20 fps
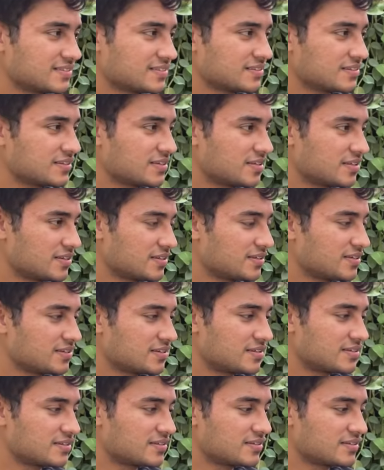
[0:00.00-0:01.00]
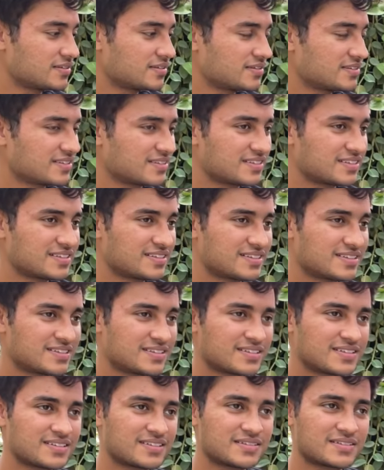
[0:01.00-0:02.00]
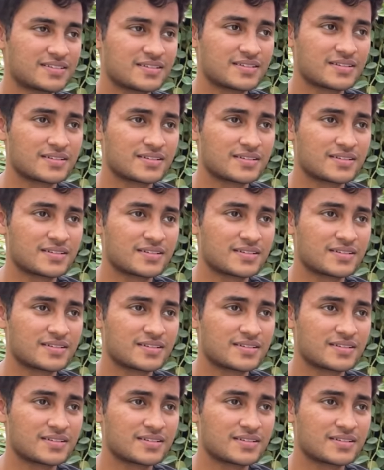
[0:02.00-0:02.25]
(silent)